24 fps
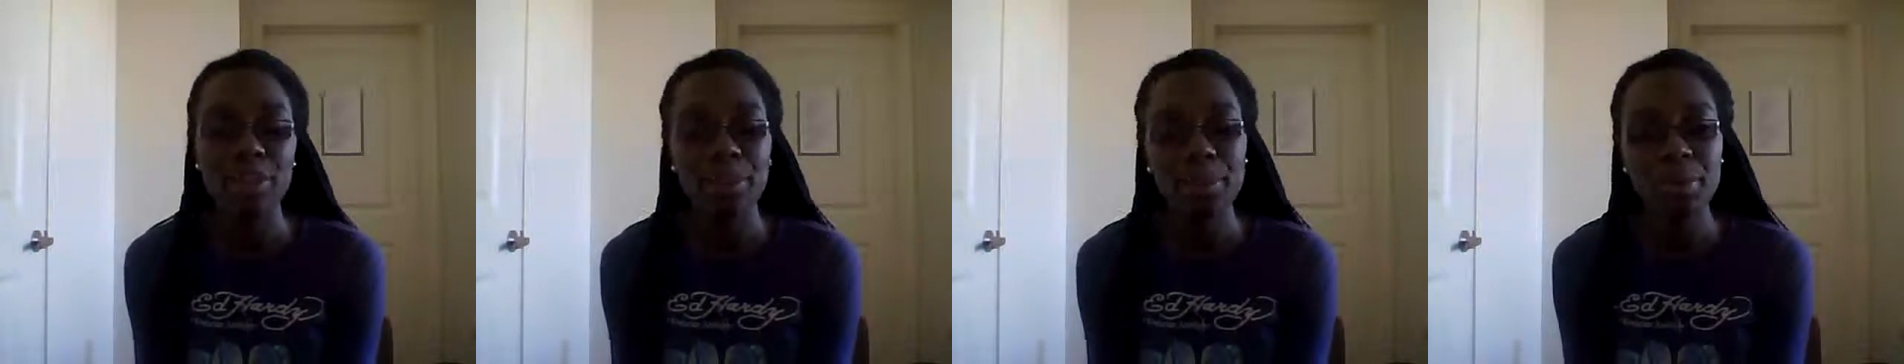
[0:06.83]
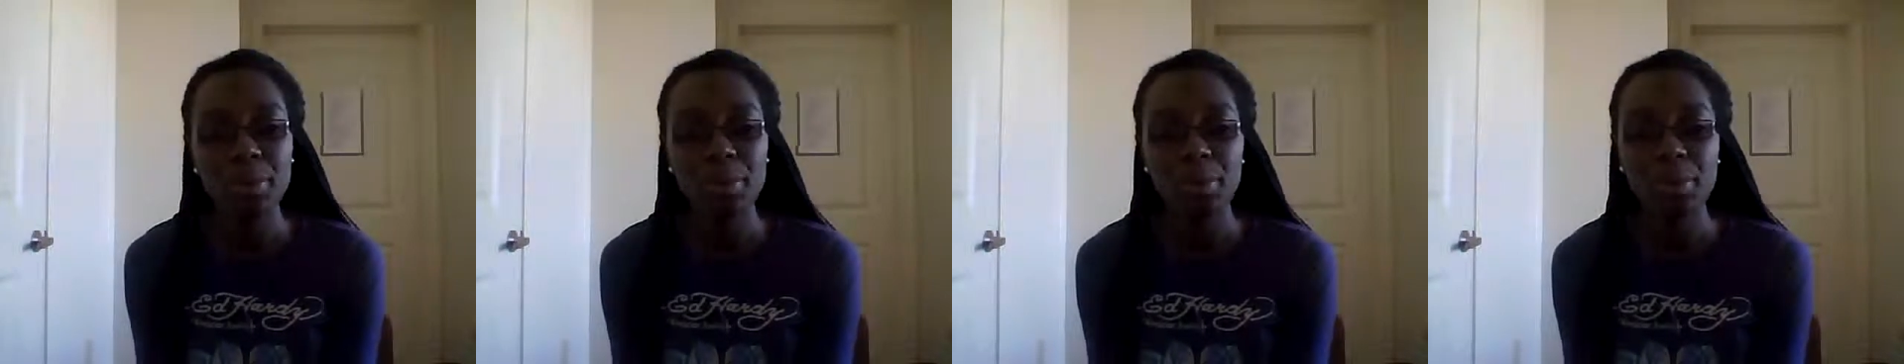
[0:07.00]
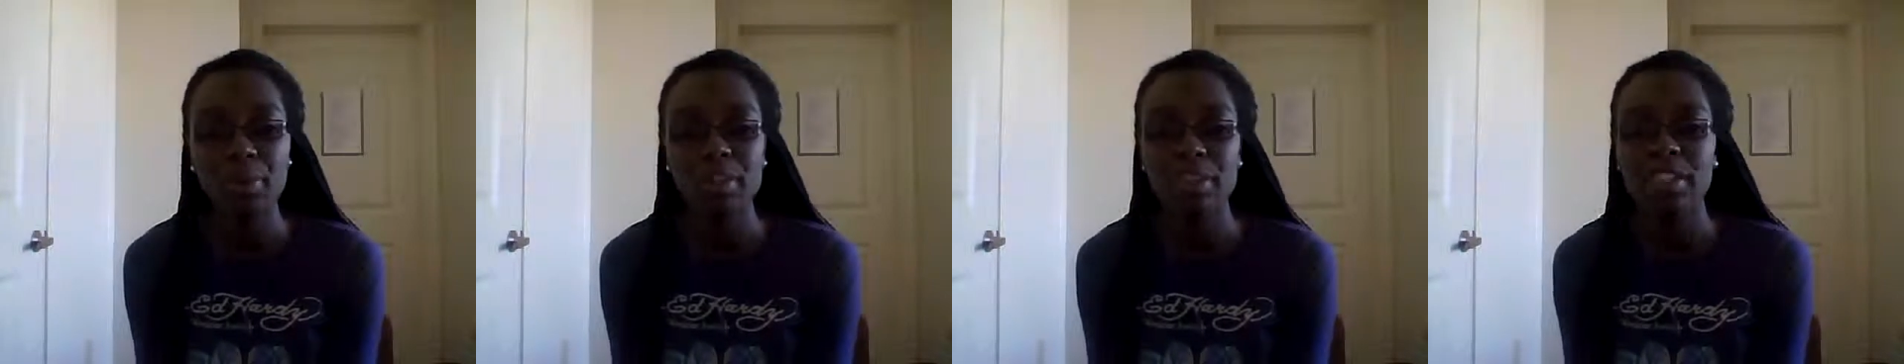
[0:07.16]

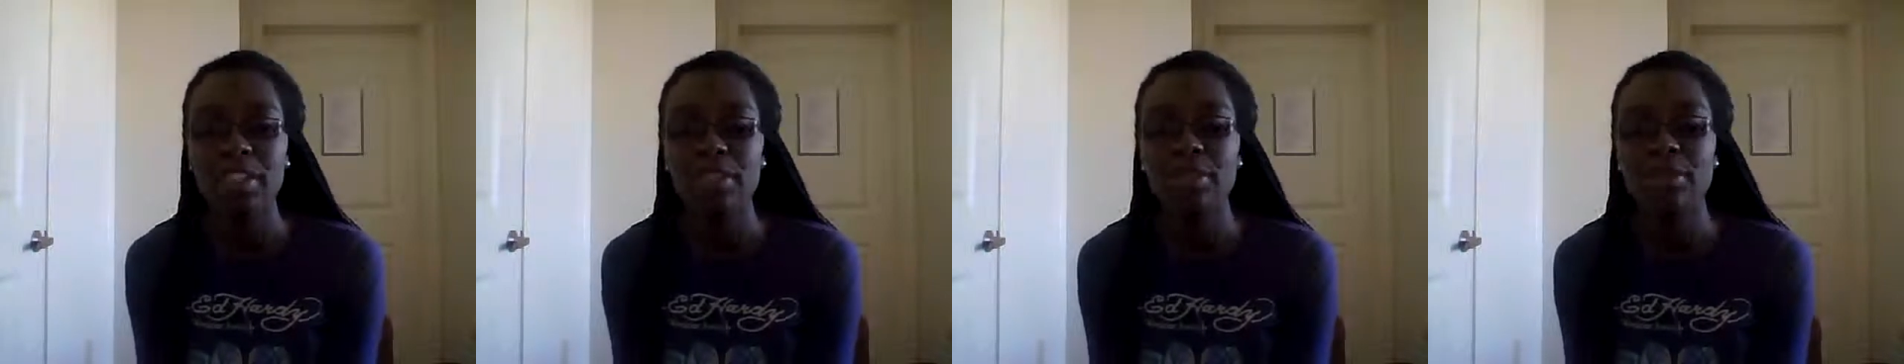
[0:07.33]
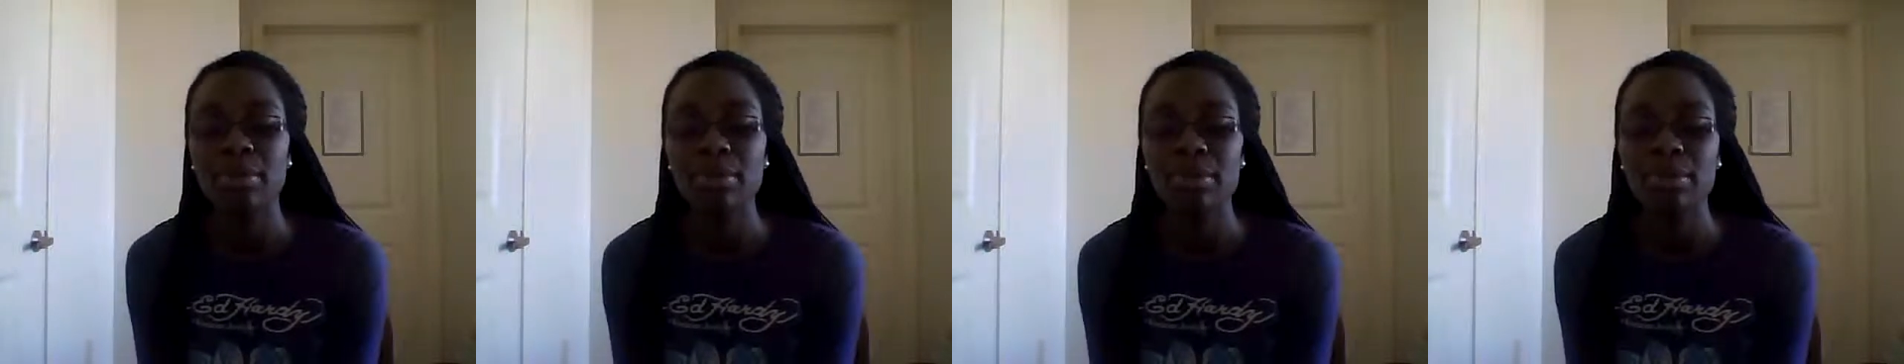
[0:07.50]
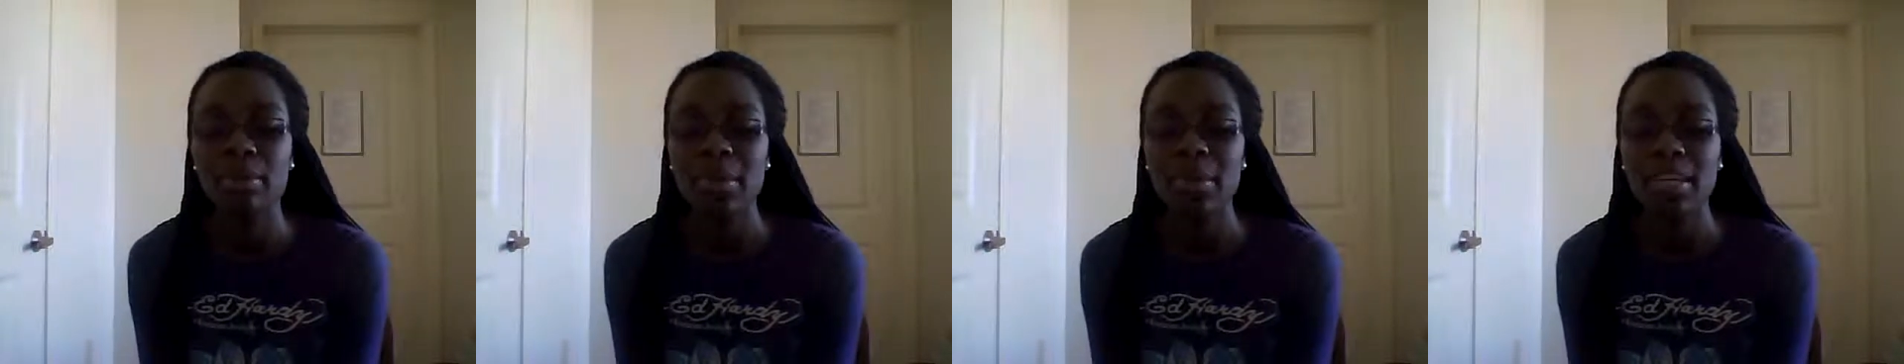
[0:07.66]
group, which is
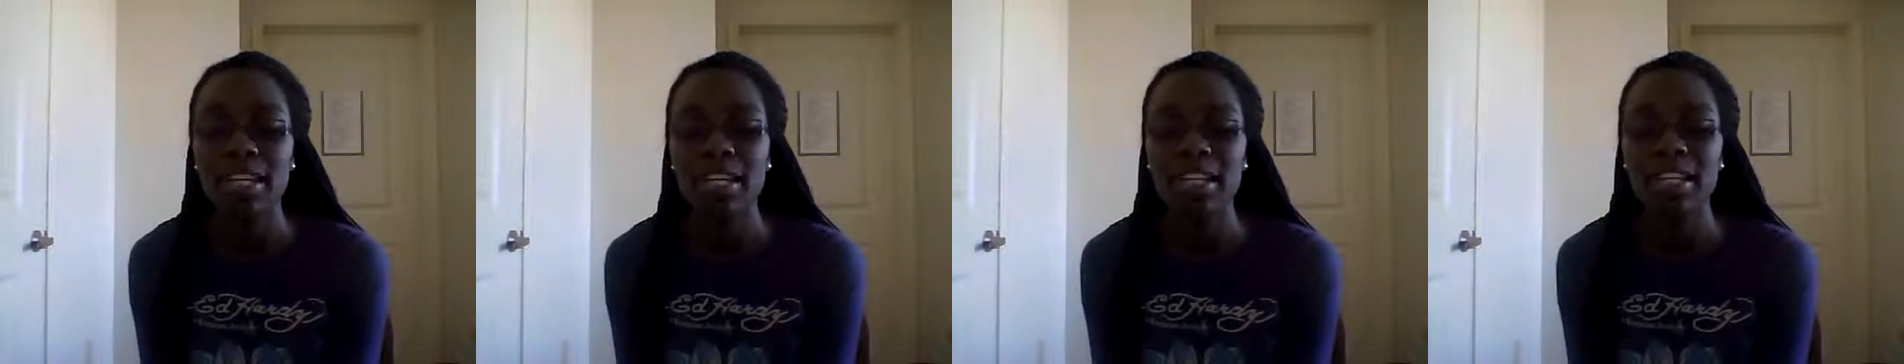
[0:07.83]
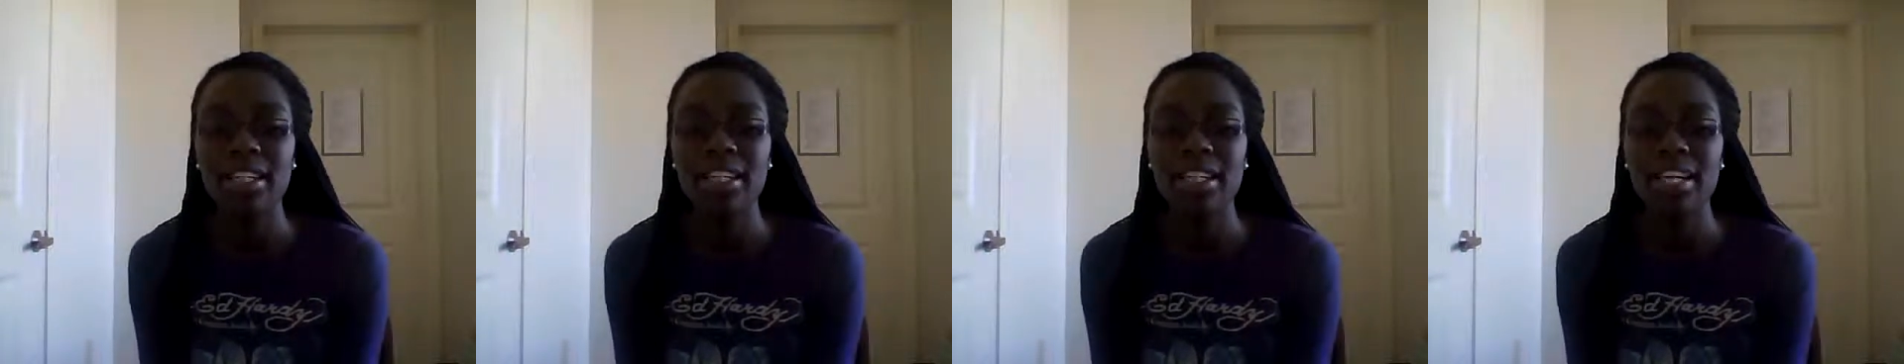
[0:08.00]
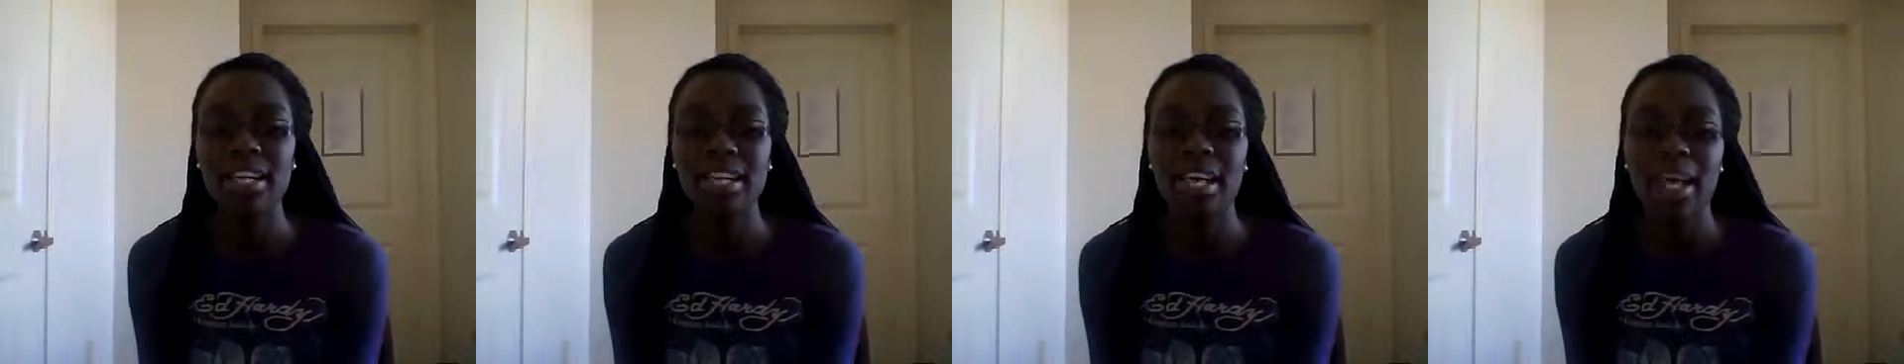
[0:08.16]
group 1,